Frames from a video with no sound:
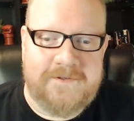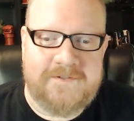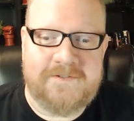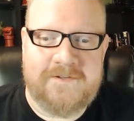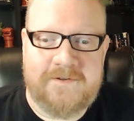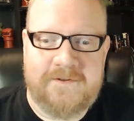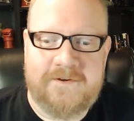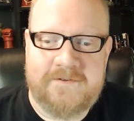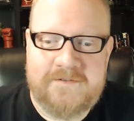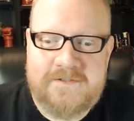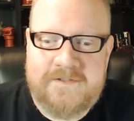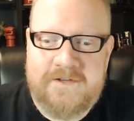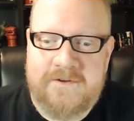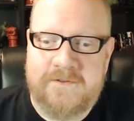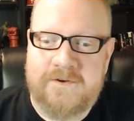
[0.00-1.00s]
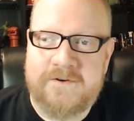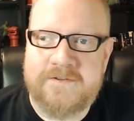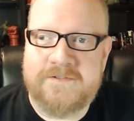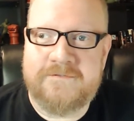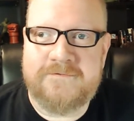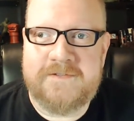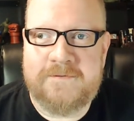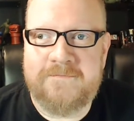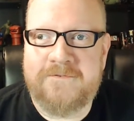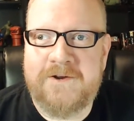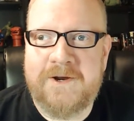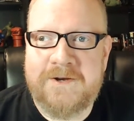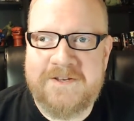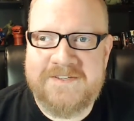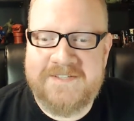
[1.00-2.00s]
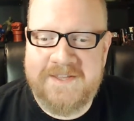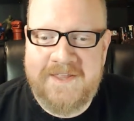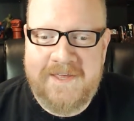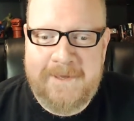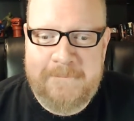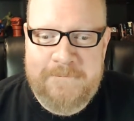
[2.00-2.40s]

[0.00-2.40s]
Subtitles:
So there is some fairness to that.